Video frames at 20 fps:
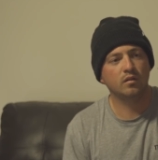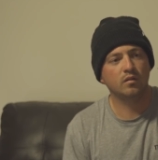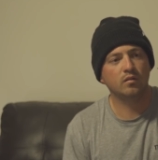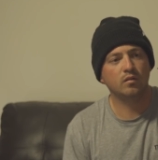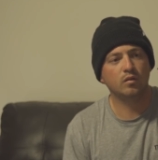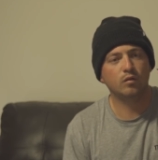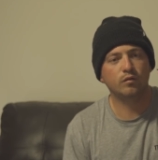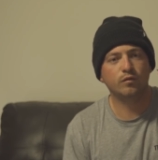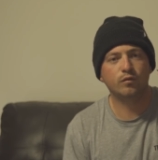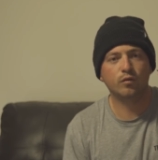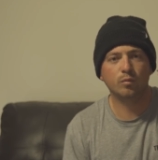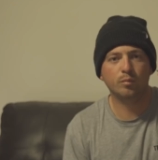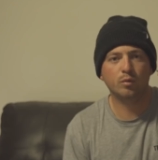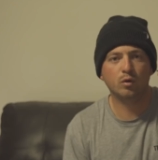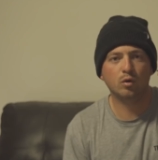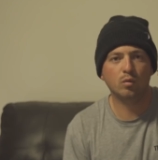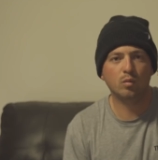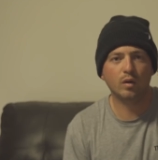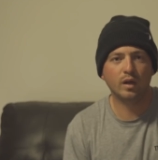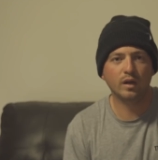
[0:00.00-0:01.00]
little
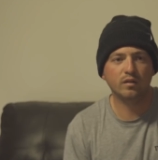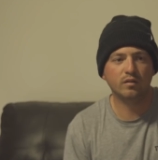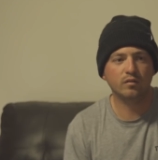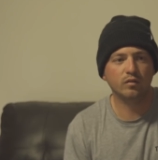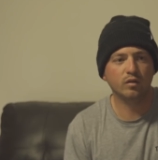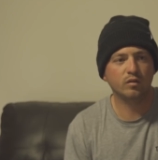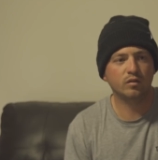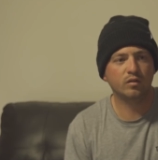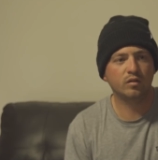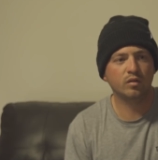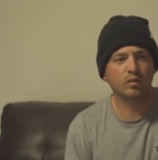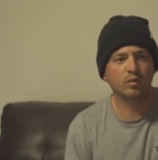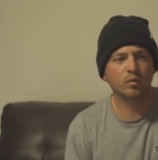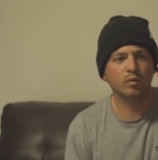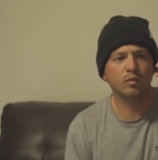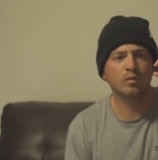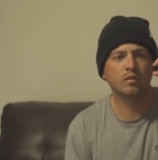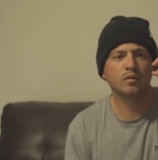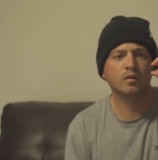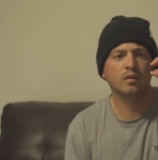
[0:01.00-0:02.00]
football weights have got
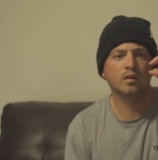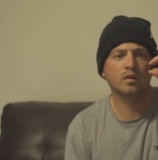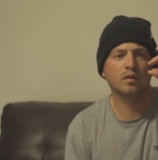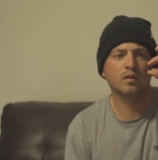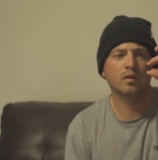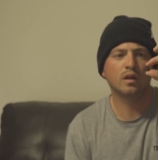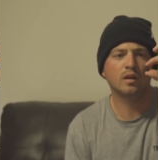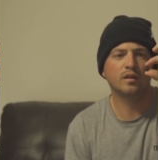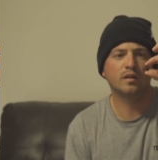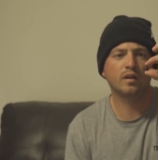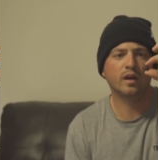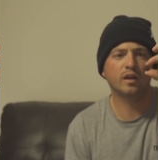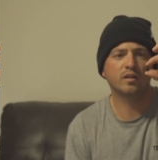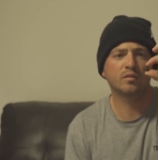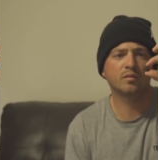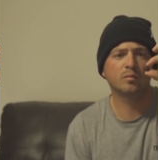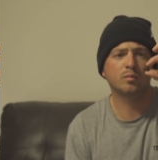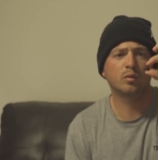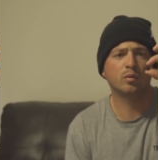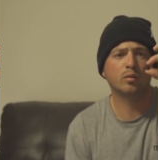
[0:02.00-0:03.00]
2
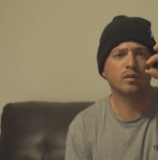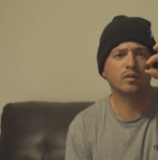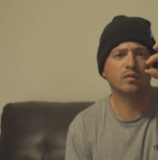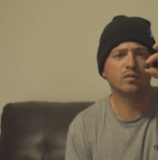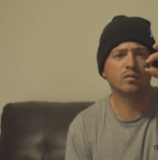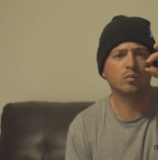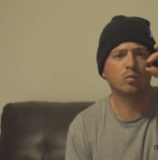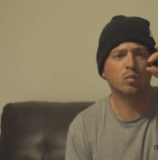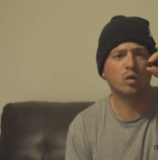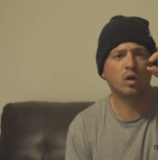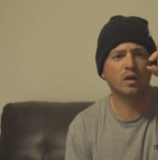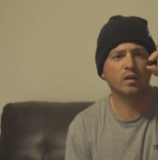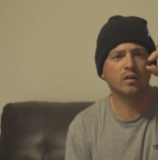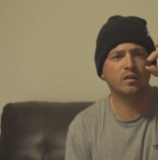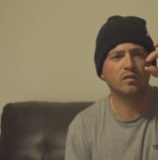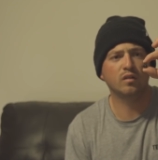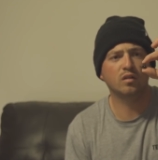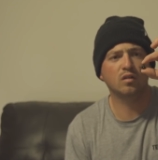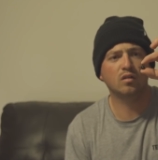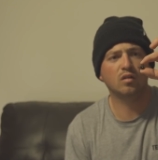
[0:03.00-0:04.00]
attachment points. One
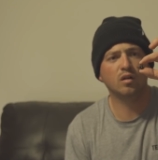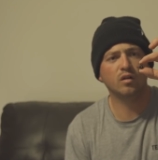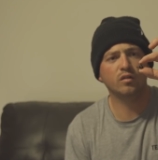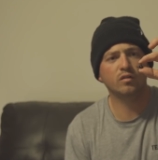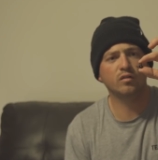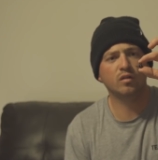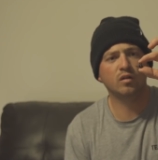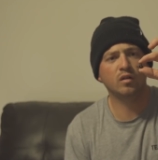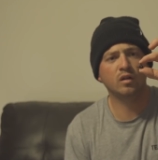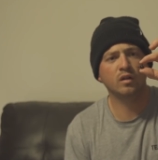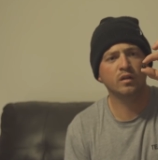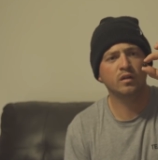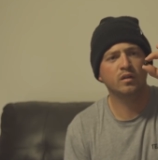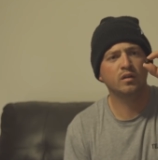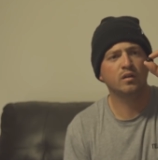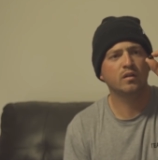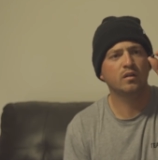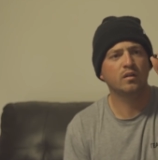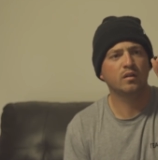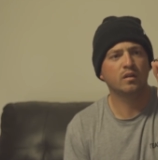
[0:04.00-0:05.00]
is a closed eye
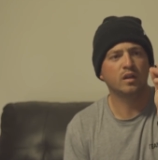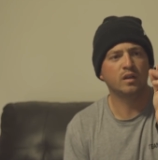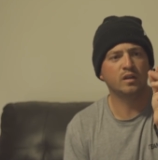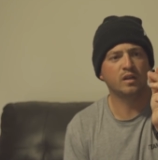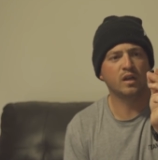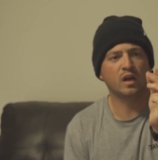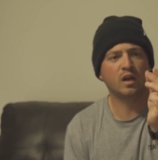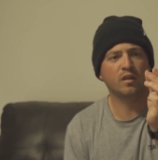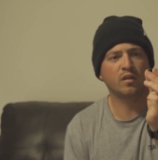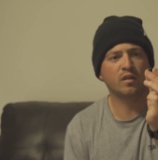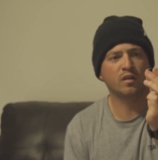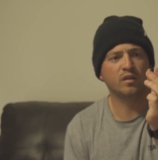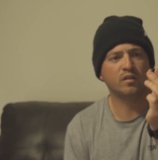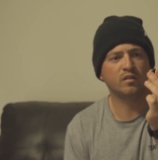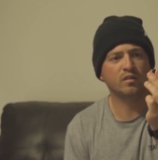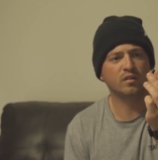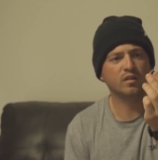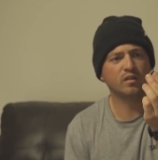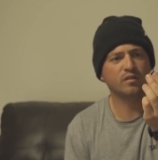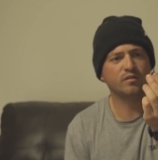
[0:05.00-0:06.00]
and the other
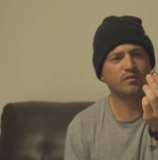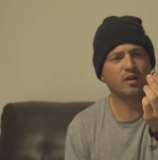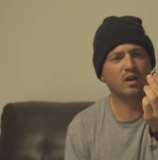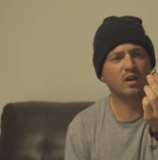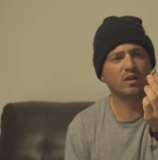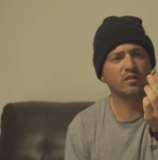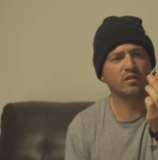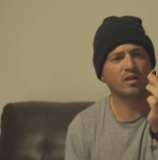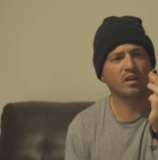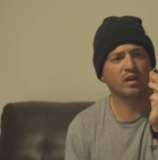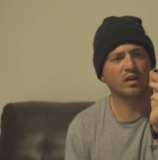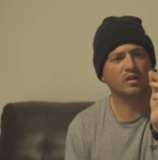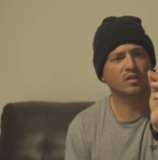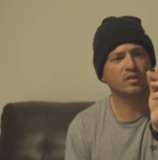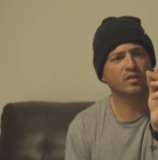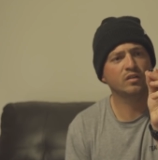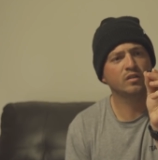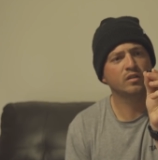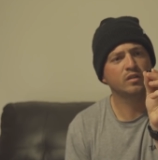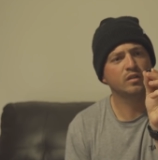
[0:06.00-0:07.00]
is a fast
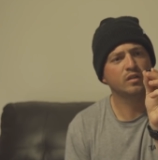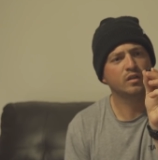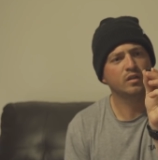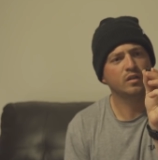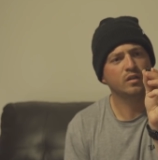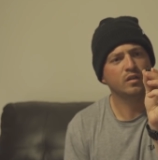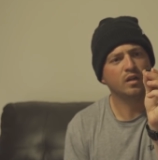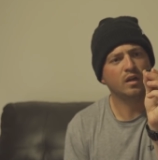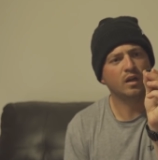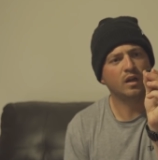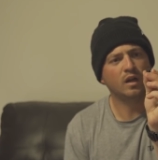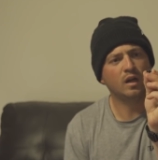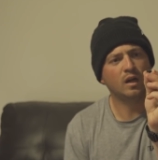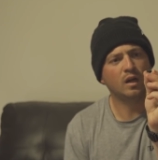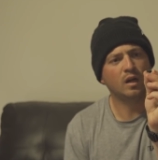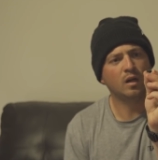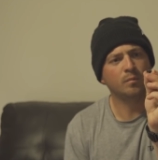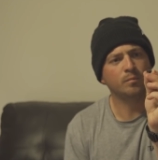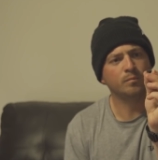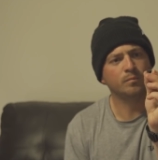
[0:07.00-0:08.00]
attach
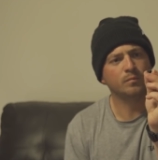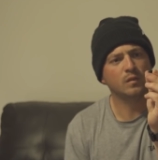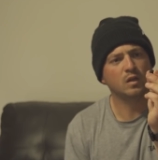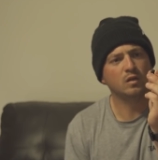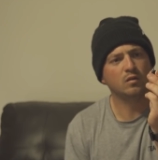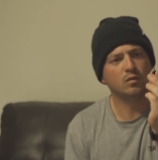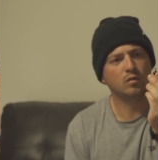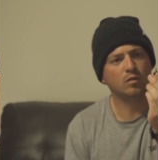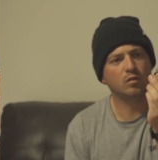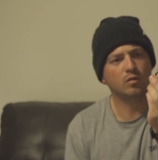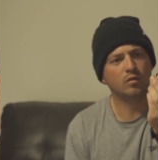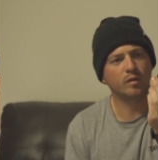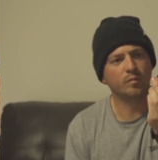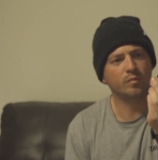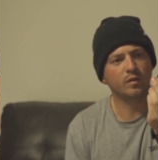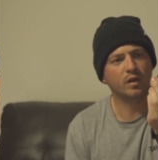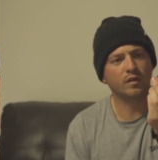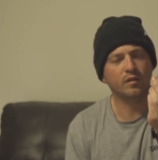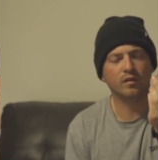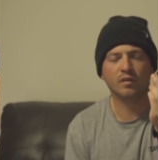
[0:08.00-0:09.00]
little
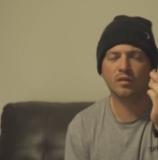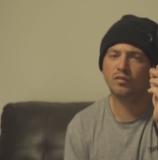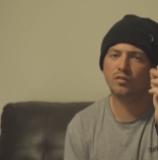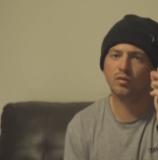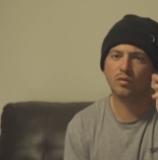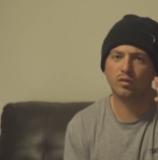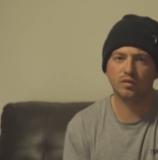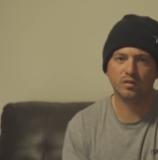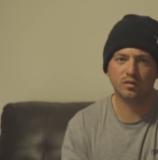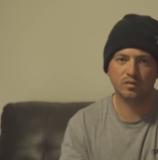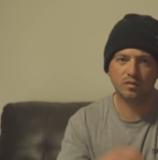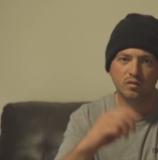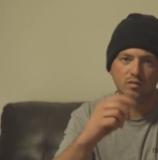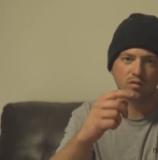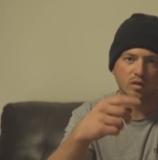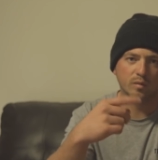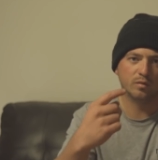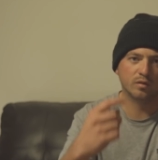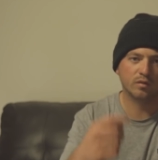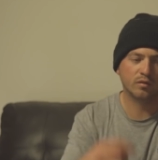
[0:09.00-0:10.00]
clip there that sort of just clips